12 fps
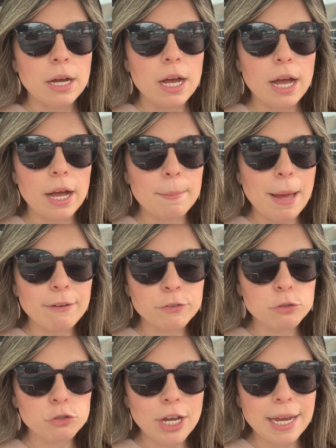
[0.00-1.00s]
um, after
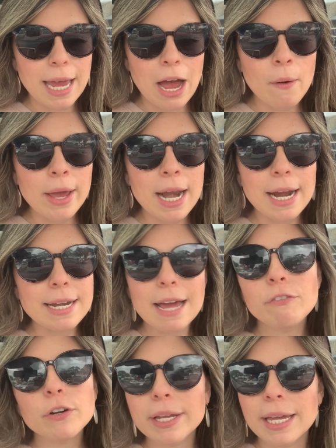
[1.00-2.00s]
you check out, and I
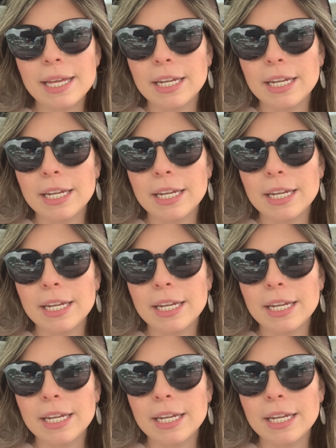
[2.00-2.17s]
never get